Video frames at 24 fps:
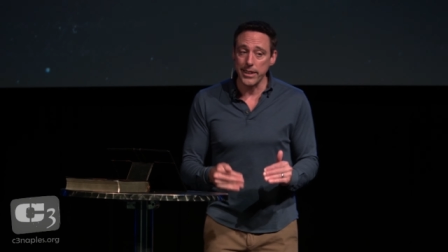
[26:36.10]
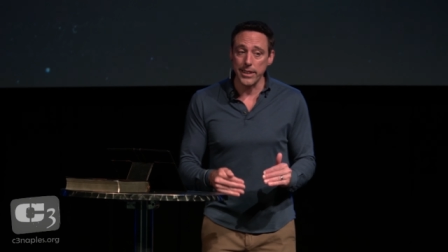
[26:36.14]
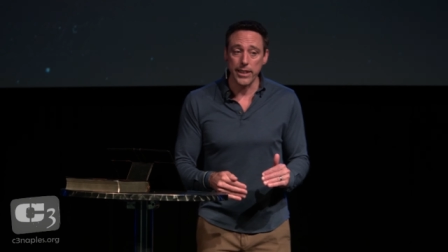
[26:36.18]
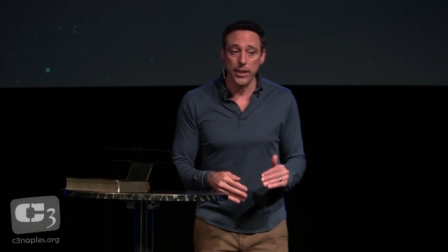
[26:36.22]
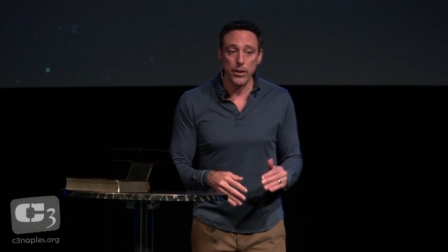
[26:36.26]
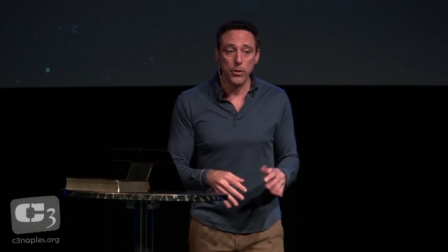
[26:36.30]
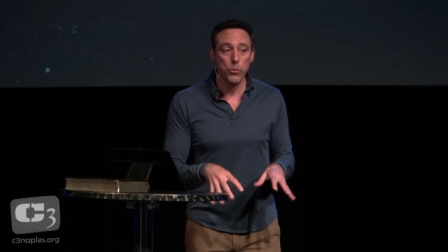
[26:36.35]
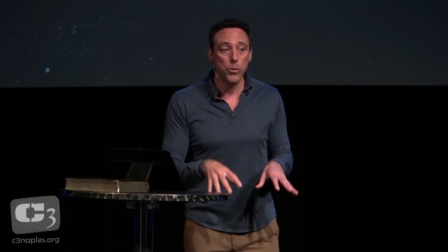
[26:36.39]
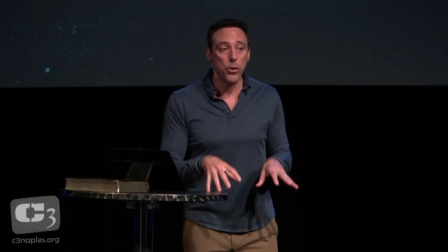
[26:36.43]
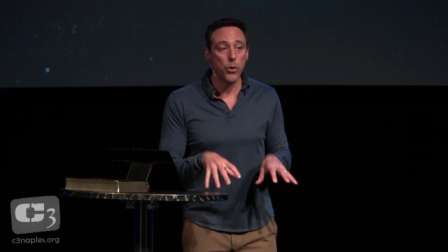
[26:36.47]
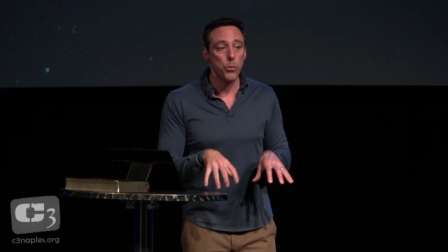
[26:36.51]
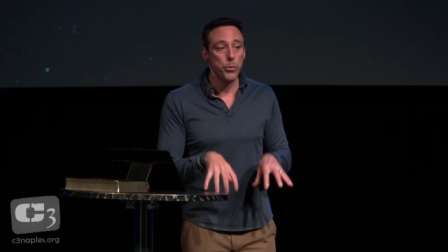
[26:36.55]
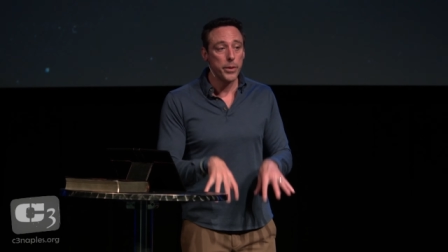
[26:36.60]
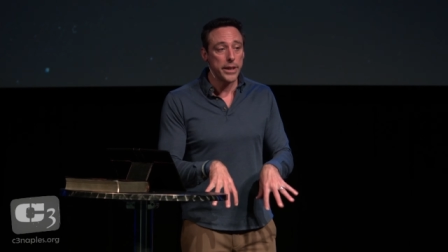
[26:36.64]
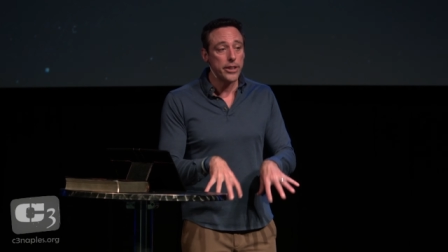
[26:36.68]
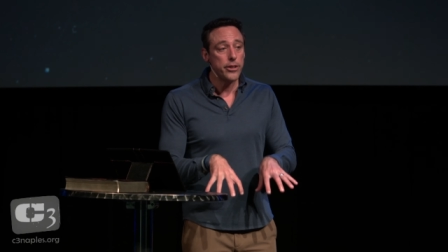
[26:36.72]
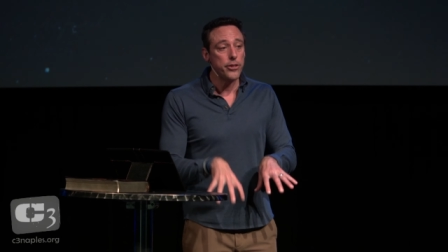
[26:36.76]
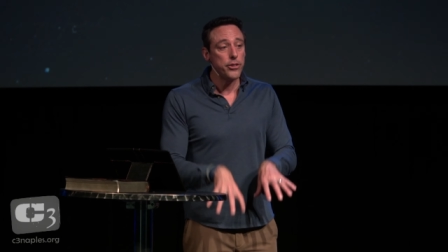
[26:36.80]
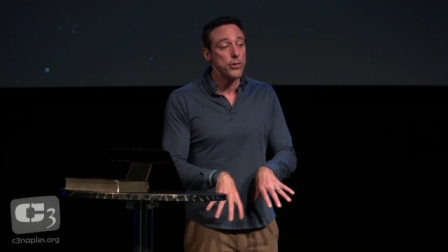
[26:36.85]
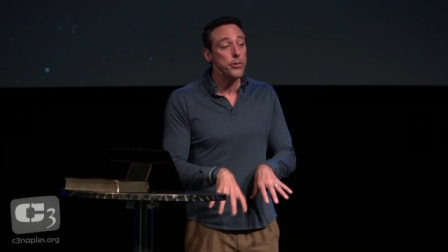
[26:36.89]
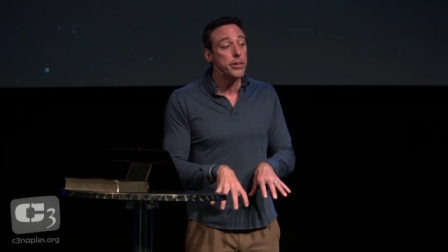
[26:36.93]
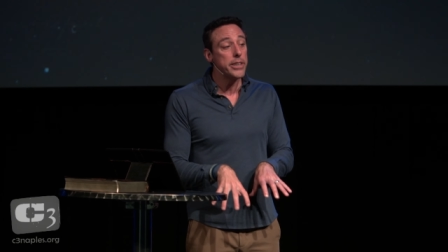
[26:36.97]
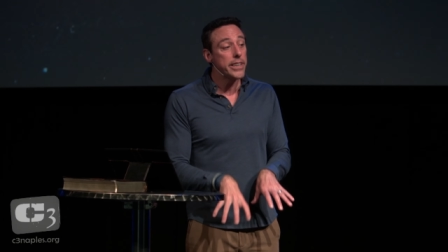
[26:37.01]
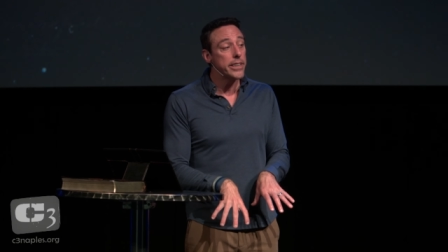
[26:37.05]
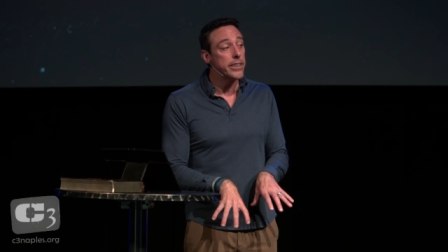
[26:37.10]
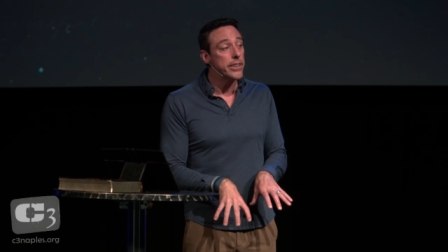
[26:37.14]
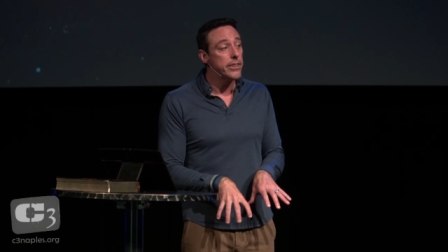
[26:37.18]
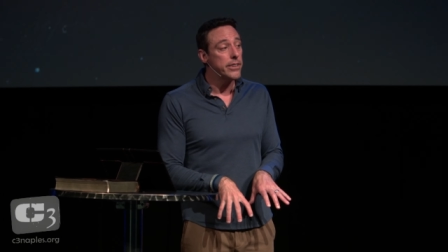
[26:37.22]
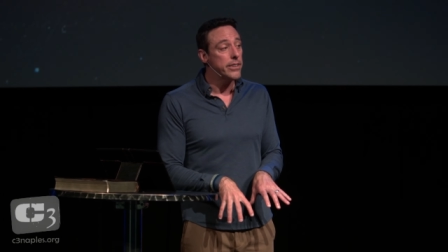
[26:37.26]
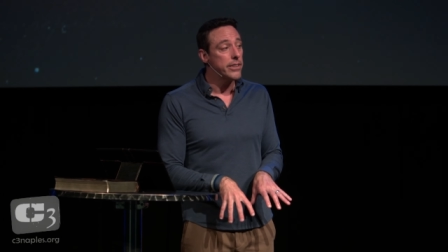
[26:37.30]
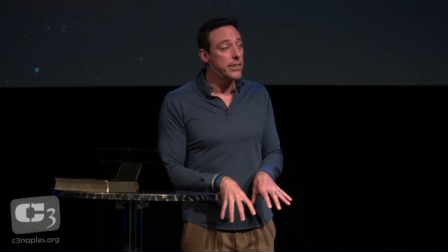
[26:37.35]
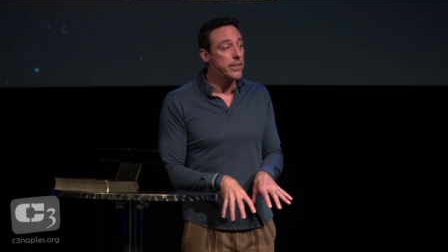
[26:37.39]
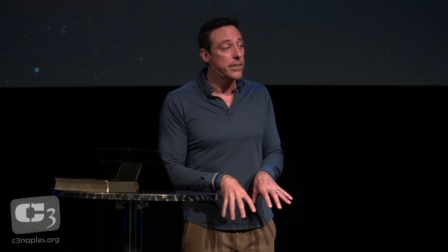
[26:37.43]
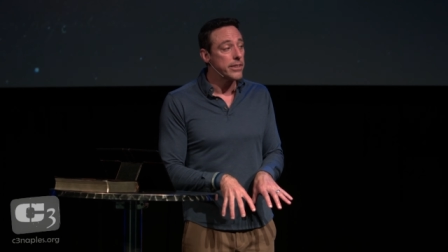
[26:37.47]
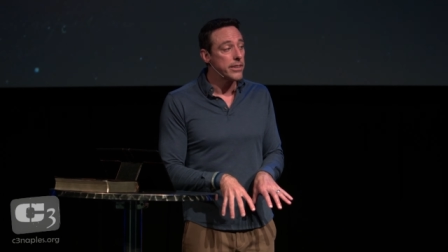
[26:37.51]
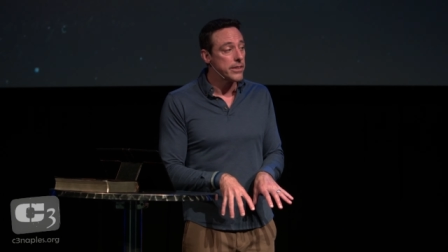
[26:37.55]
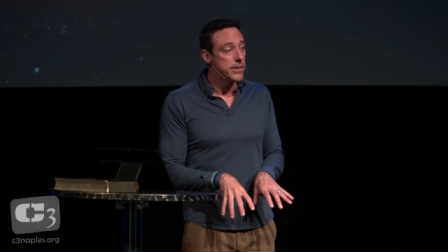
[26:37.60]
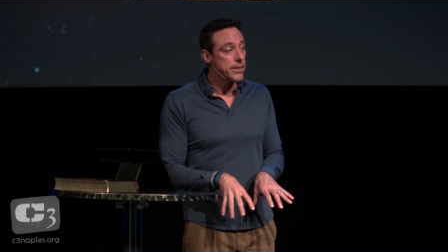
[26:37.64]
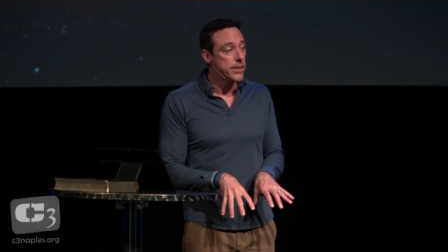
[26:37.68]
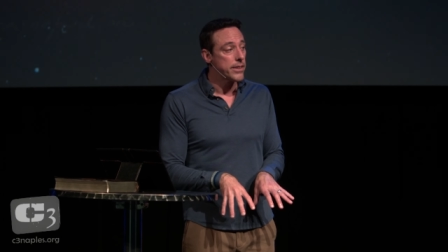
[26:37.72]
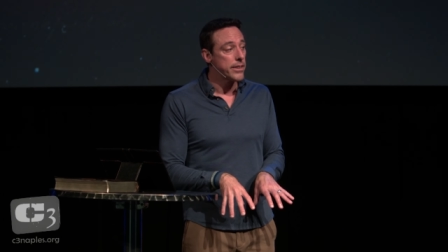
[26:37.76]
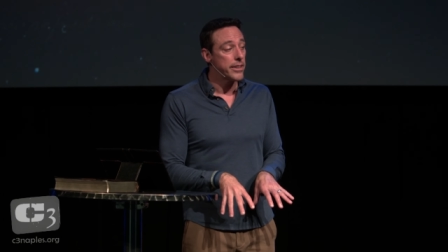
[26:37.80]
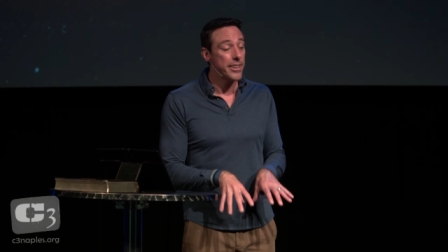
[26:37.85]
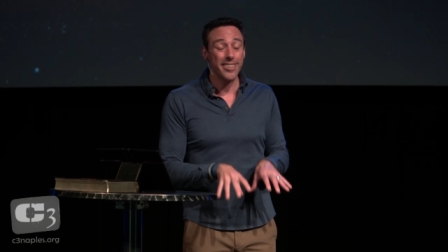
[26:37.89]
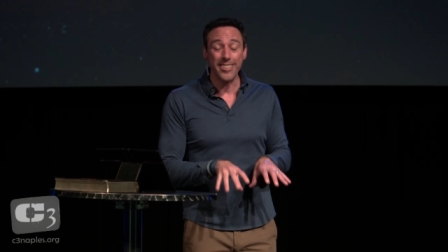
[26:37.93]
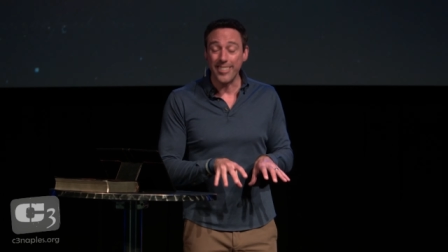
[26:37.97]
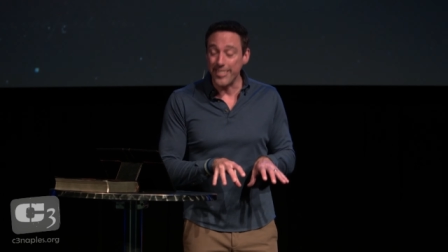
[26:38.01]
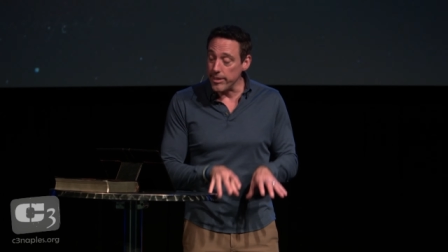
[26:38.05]
what we do here
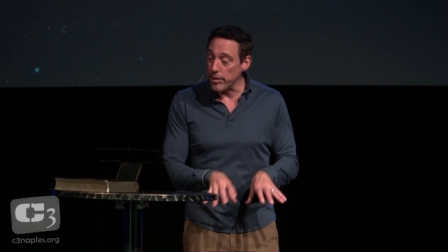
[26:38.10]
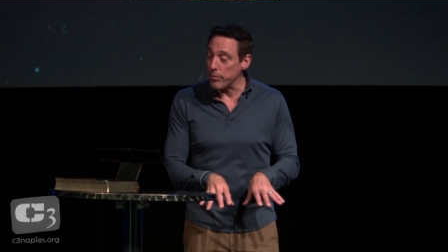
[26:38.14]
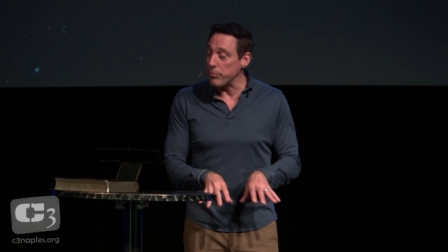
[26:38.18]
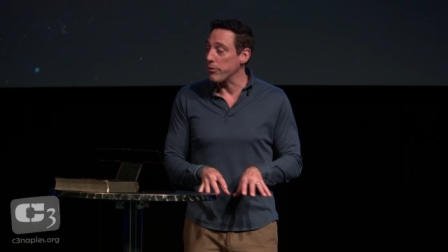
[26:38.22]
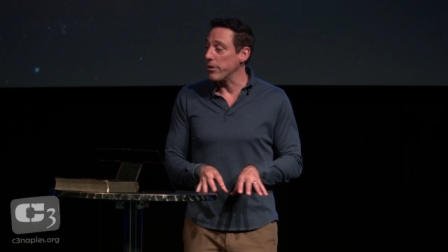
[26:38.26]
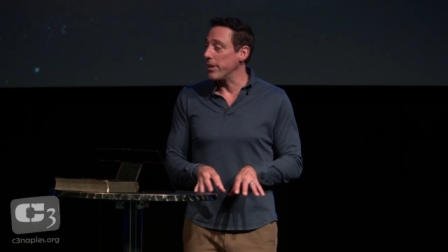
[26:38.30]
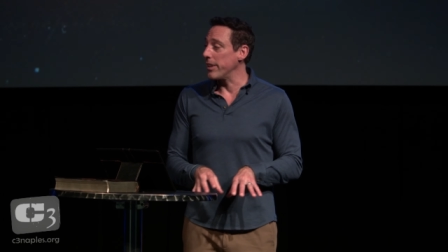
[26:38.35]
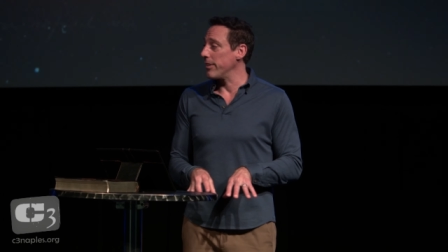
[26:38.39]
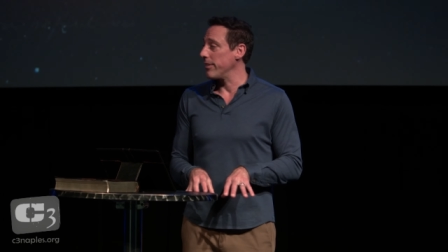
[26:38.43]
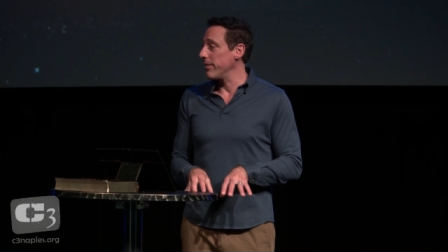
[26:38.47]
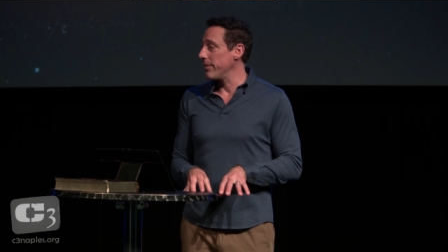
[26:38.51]
is different.